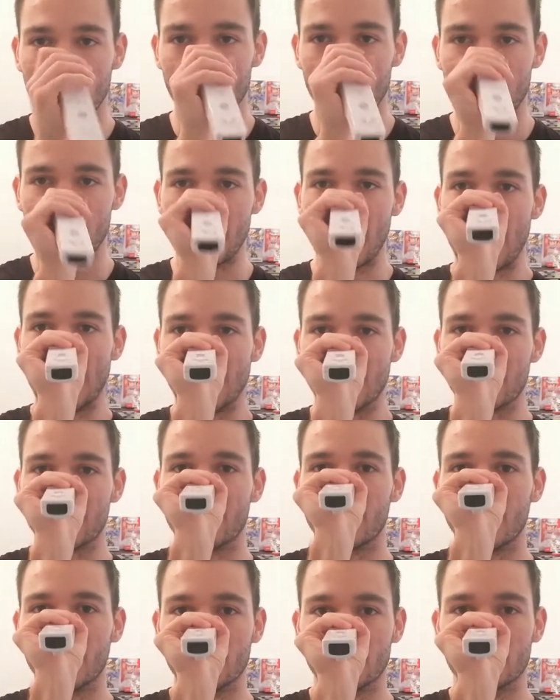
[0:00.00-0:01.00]
the
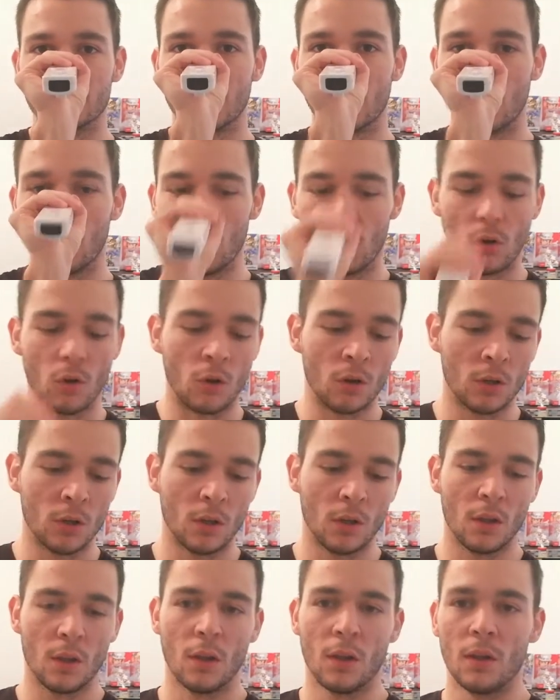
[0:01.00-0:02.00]
elephant or
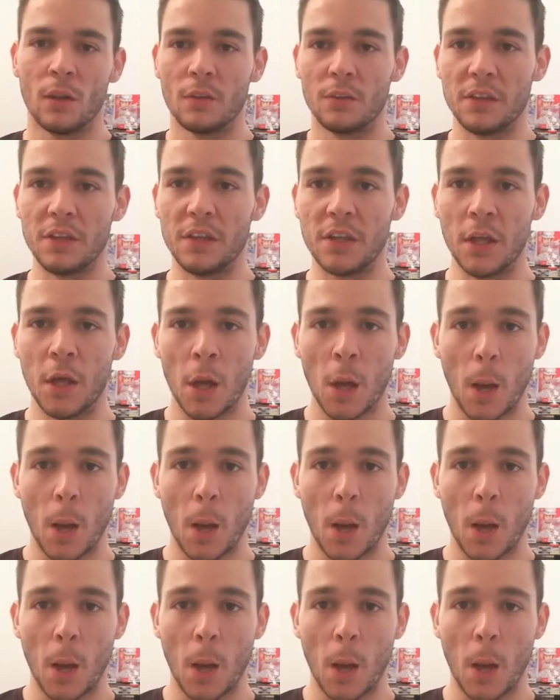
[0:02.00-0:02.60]
the